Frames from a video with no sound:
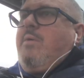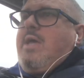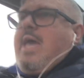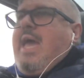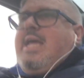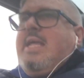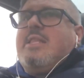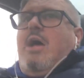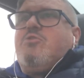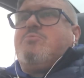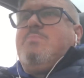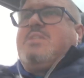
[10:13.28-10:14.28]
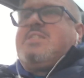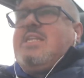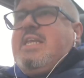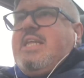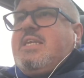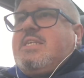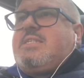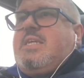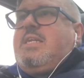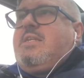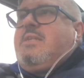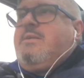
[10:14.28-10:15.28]
getting those missing links
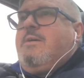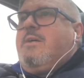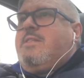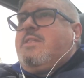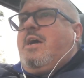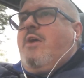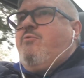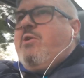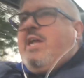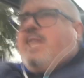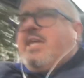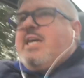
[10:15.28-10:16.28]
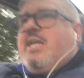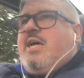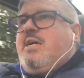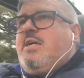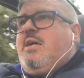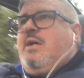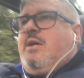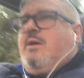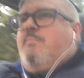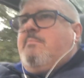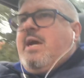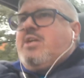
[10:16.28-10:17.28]
in that are really going to
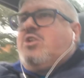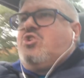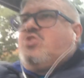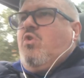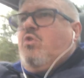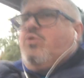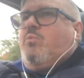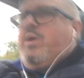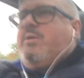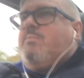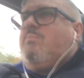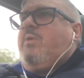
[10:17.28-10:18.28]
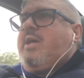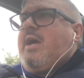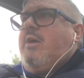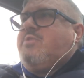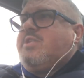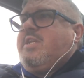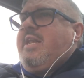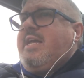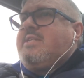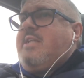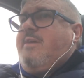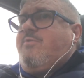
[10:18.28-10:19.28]
make sure that we go to the
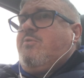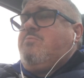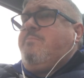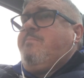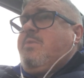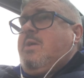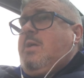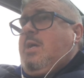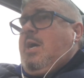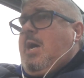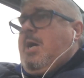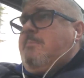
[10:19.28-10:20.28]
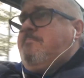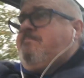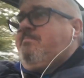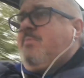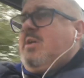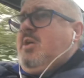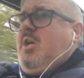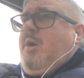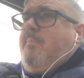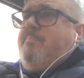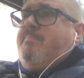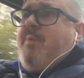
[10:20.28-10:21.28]
next level.
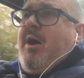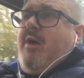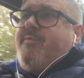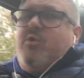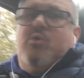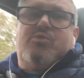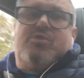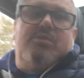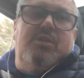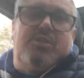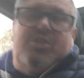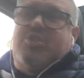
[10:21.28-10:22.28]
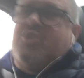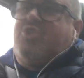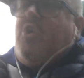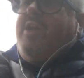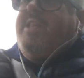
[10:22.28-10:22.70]
But of course, this is the shot